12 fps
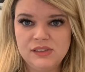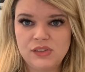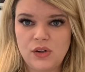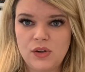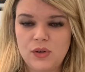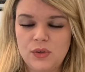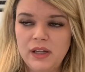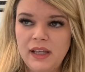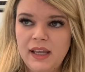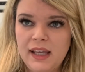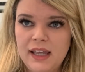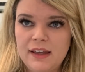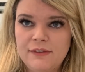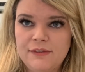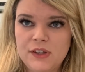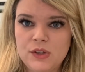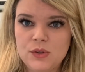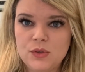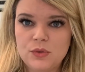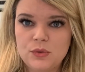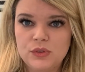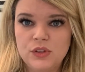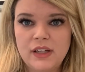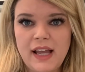So if you
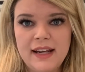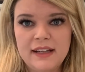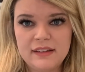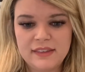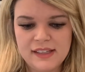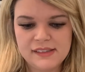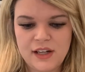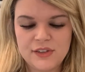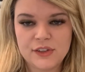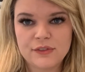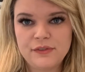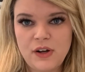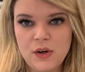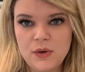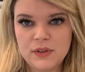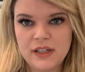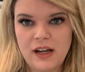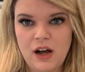look at this on your phone,